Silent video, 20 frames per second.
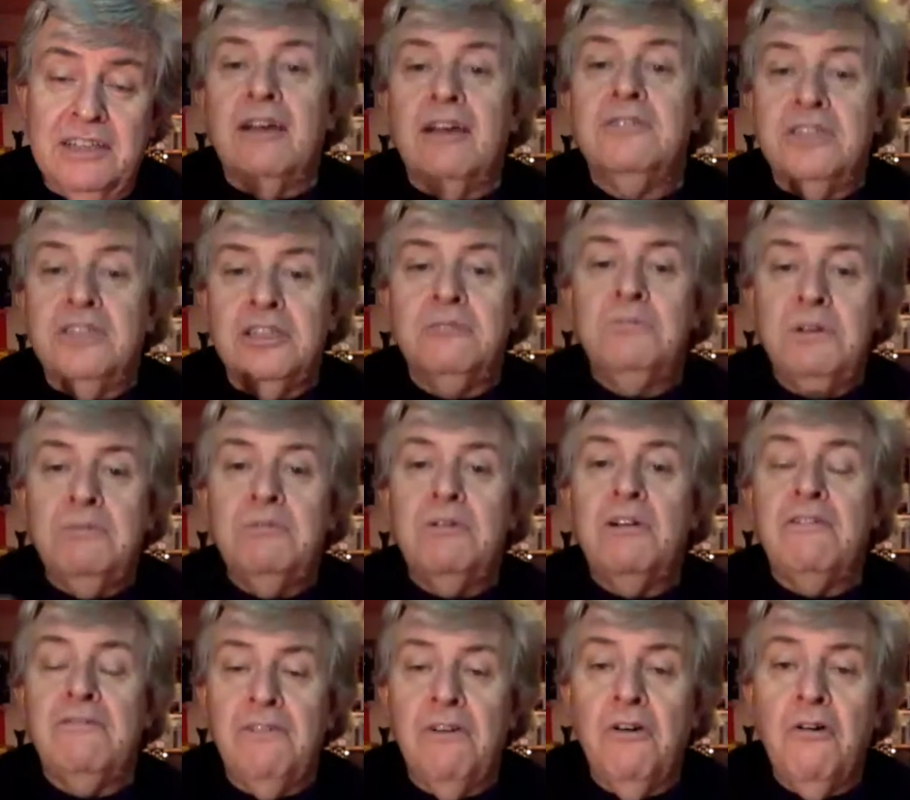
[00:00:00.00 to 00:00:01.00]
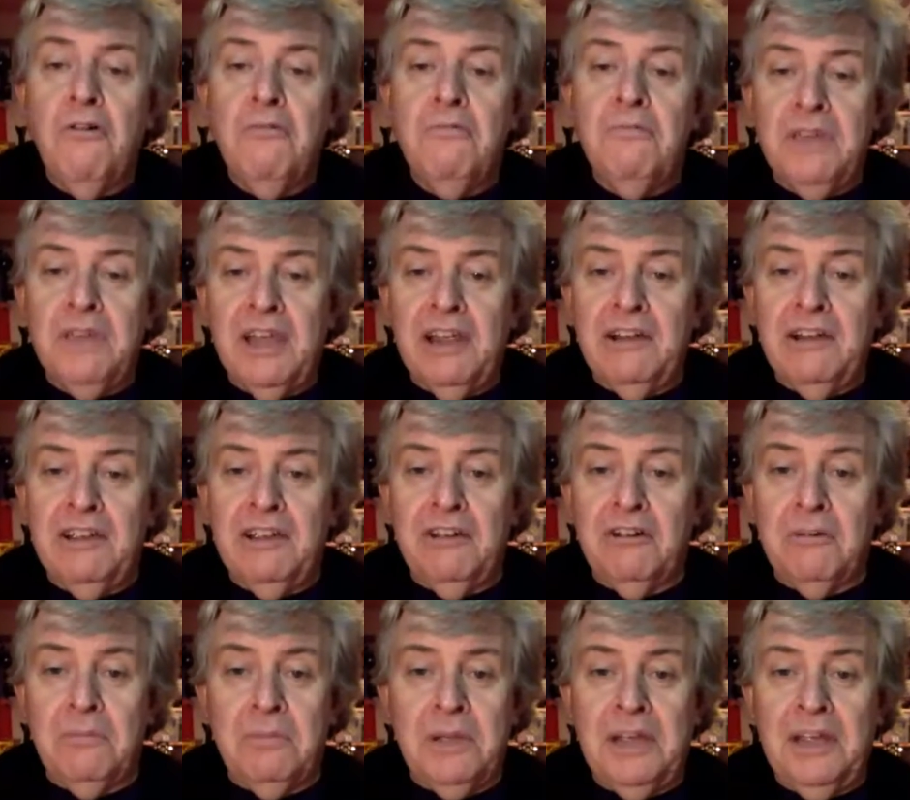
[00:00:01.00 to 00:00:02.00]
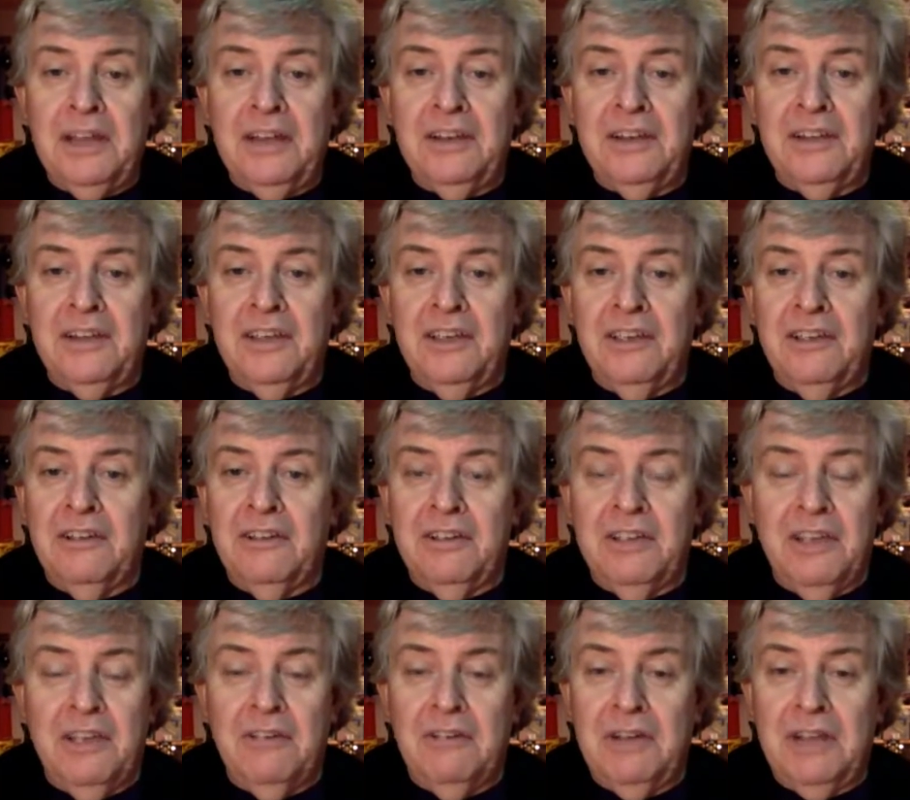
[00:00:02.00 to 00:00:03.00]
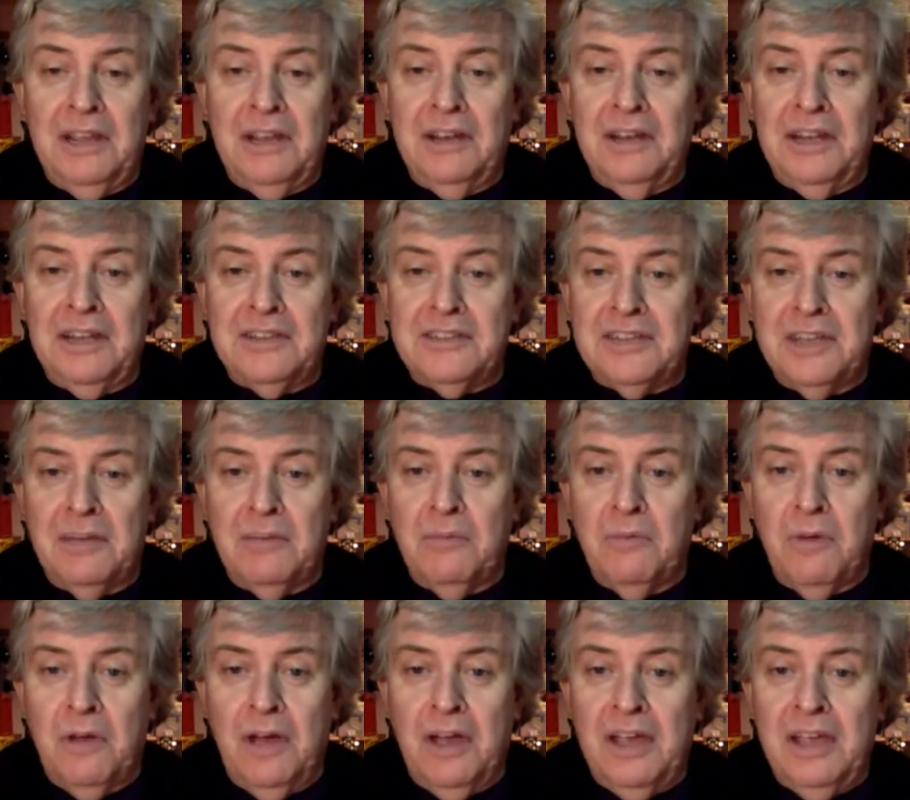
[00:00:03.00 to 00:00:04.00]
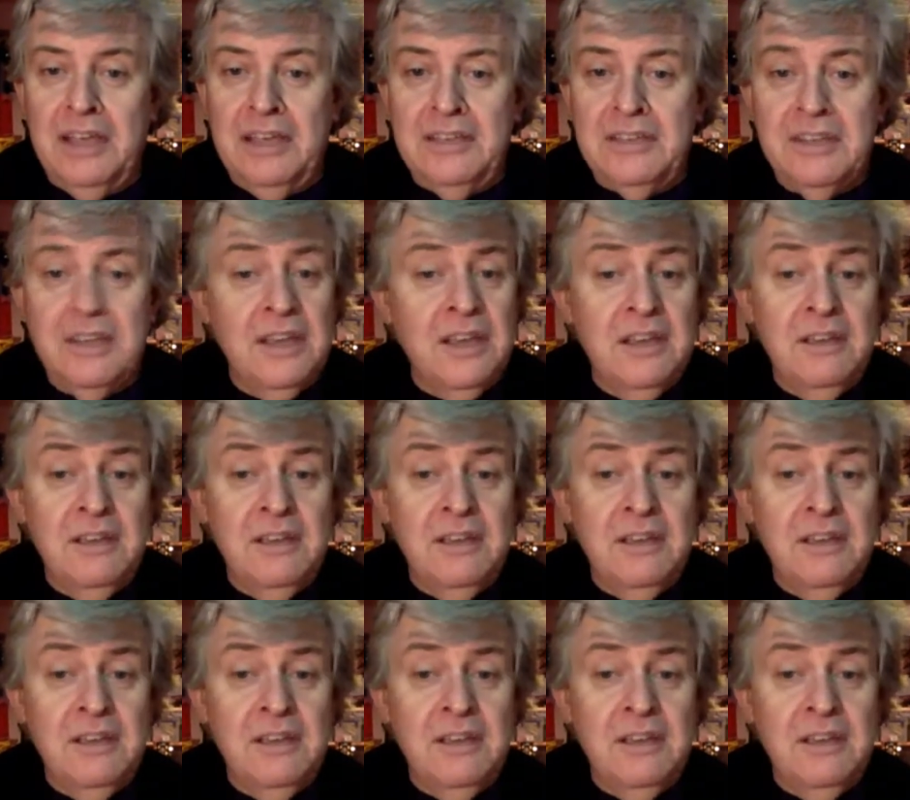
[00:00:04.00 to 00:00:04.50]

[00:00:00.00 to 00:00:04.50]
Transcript: should we reform the European Union in some ways,